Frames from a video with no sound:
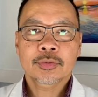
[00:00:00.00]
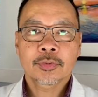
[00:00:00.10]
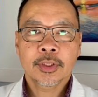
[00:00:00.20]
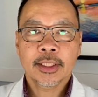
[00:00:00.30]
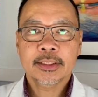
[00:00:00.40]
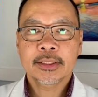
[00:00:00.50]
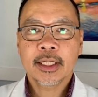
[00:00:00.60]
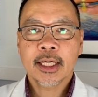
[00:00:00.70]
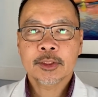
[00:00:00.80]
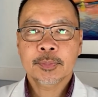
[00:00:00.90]
for Legacy
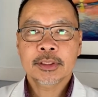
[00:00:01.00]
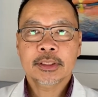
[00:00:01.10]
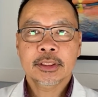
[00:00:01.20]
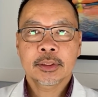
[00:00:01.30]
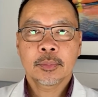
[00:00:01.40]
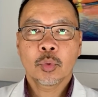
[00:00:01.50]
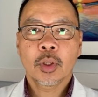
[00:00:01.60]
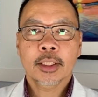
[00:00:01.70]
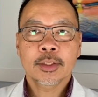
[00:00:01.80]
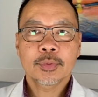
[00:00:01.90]
Hospice in
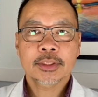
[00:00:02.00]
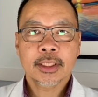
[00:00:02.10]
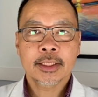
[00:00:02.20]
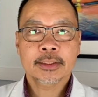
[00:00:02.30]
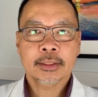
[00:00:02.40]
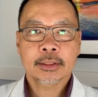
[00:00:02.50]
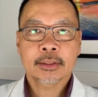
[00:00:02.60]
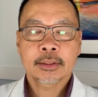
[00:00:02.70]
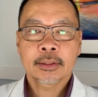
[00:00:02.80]
Milwaukee, Wisconsin.